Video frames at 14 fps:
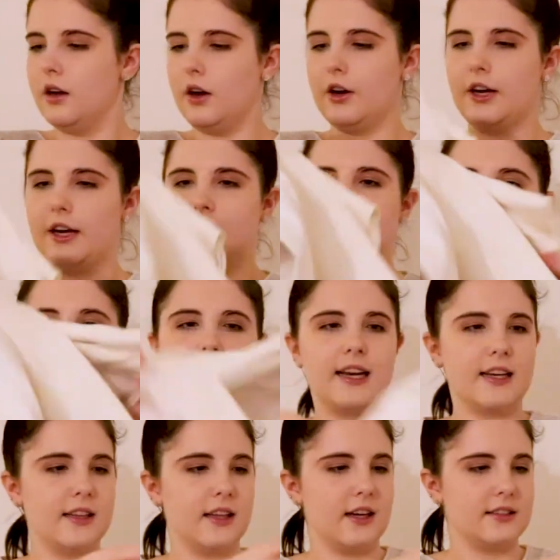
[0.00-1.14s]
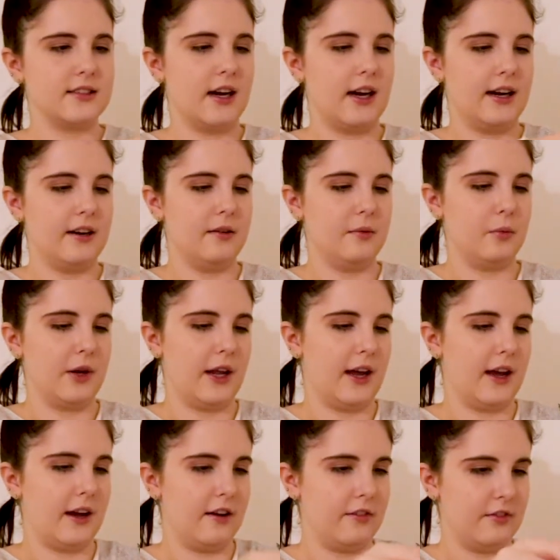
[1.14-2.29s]
Okay, second last item, we
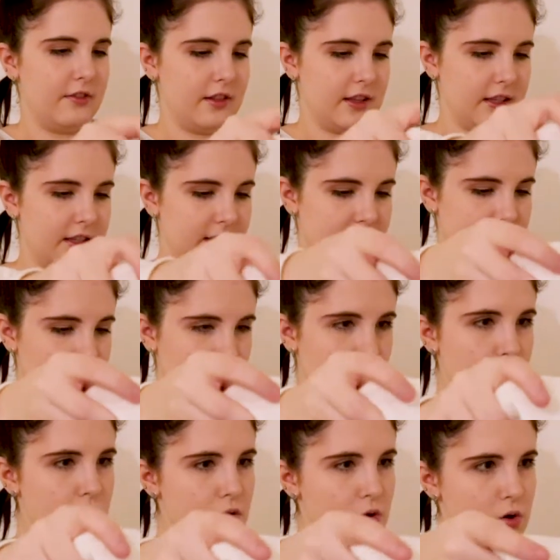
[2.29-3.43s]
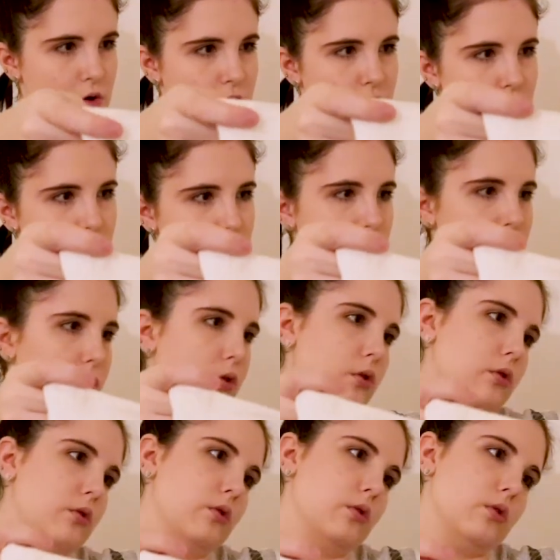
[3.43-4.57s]
have this,
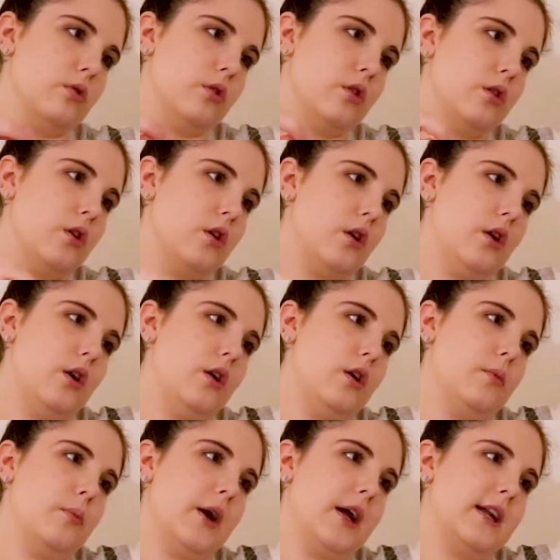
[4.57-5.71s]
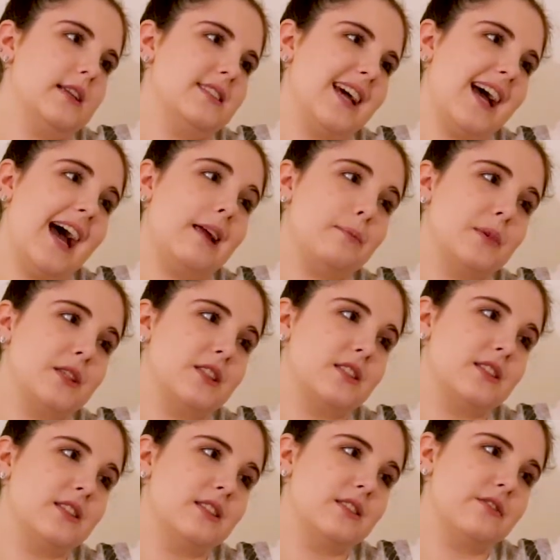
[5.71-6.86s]
ooh, brand is
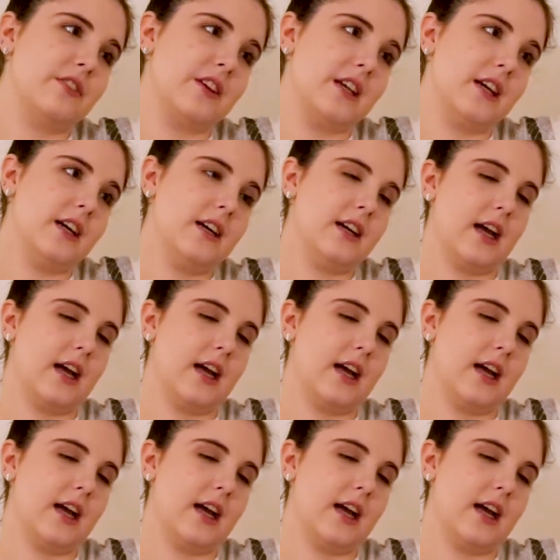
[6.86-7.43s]
Atmosphere,